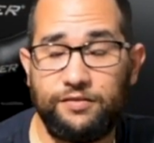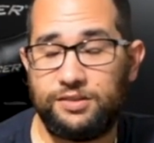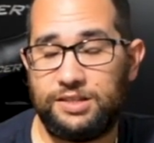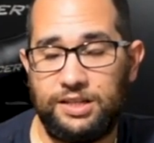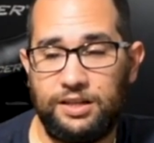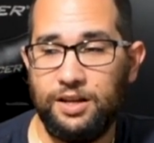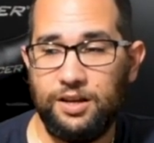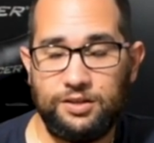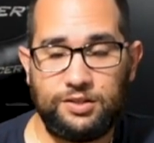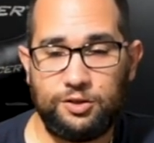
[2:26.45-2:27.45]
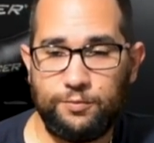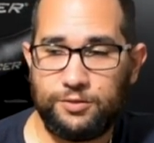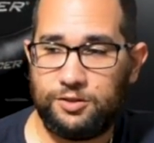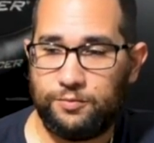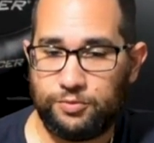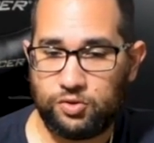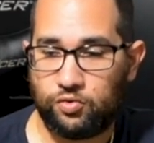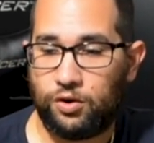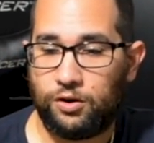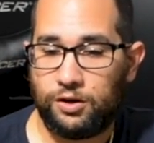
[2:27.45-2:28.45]
ever seen. Super, super
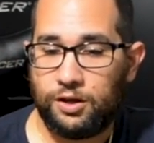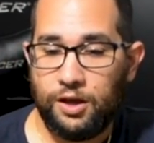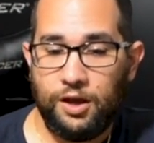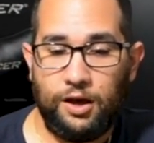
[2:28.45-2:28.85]
strong.